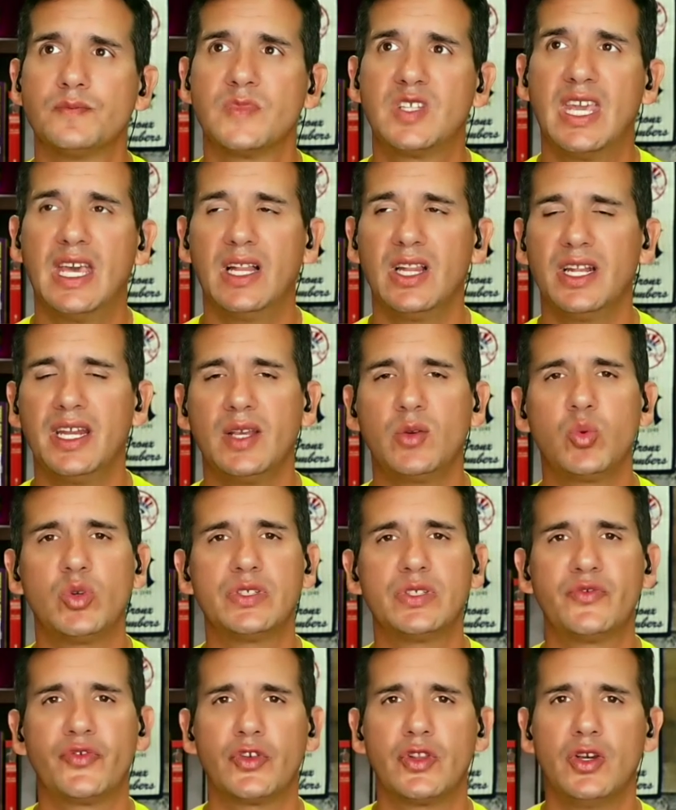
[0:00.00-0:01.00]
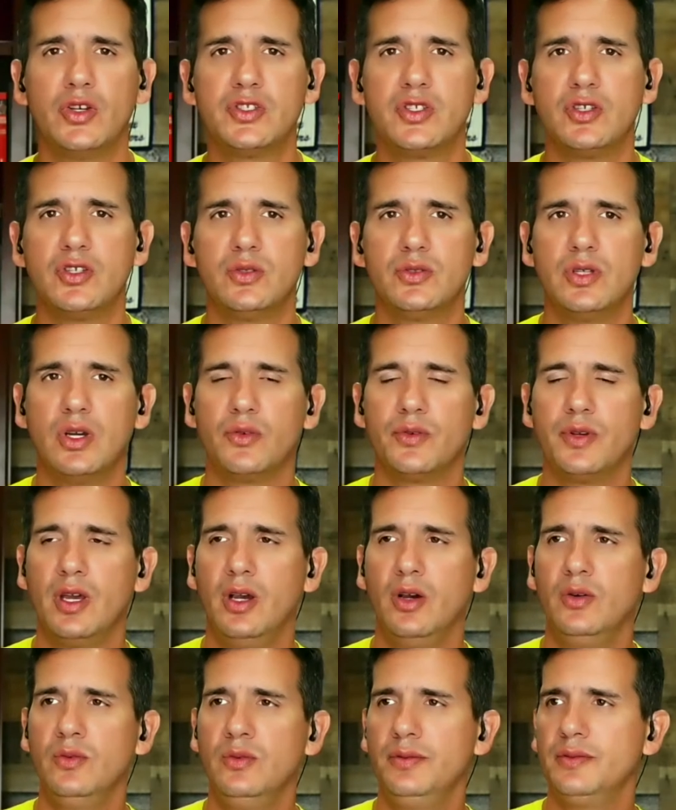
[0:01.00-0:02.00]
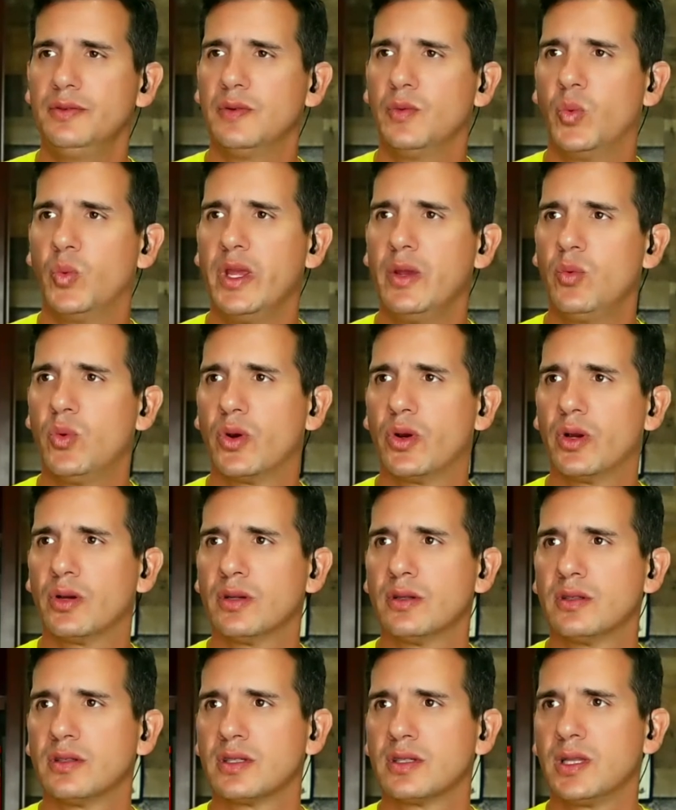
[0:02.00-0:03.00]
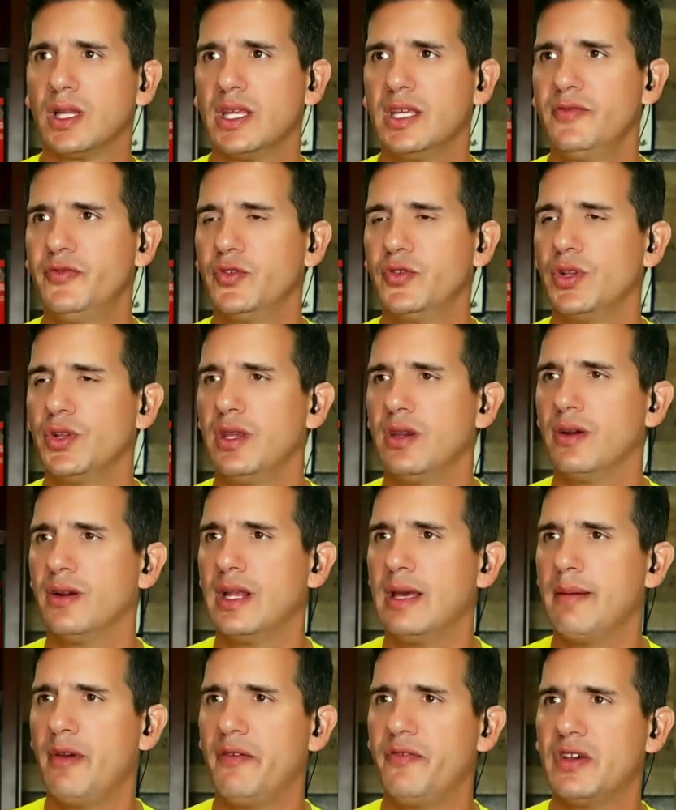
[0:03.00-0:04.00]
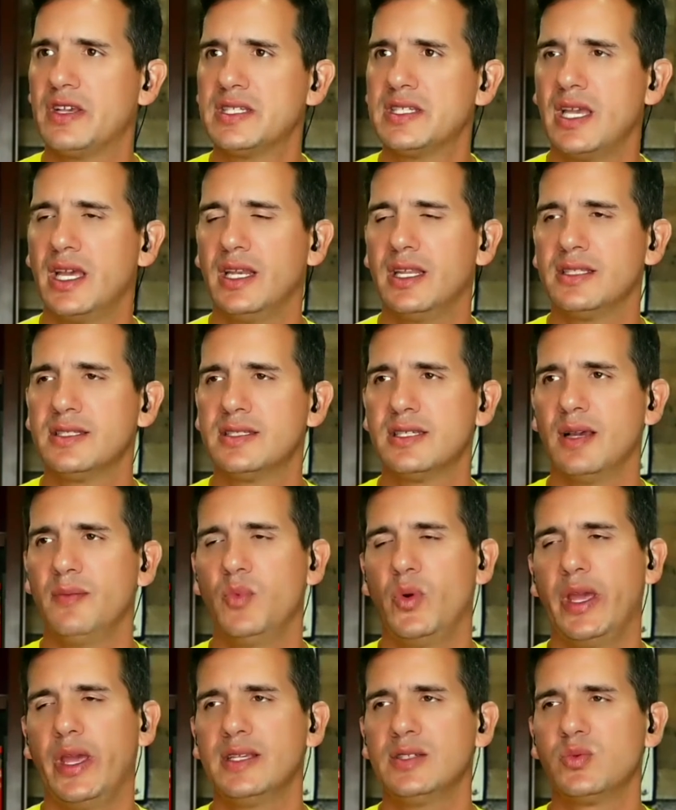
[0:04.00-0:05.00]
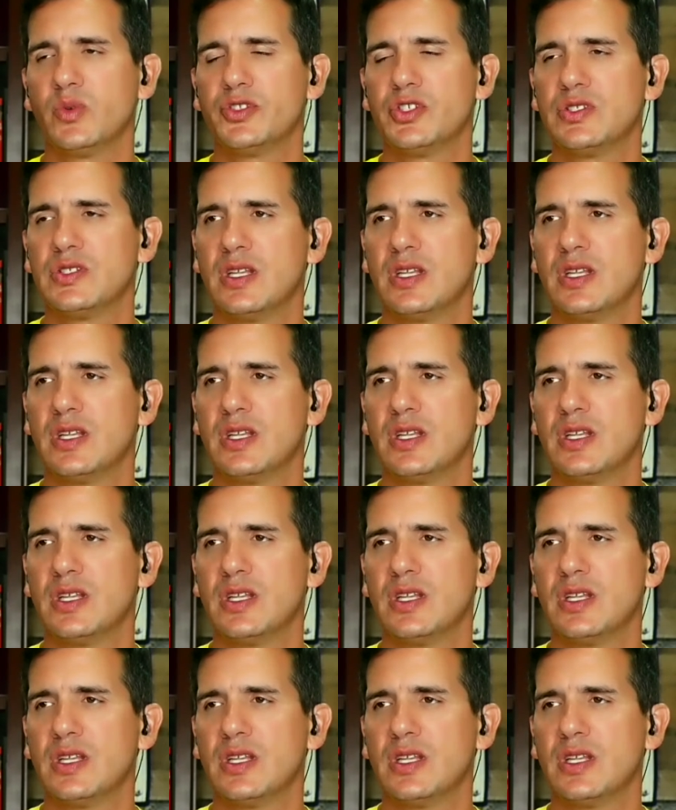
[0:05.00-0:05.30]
Kelenic was, for those of you who don't know, we were gleeful here at MFSN in some ways, which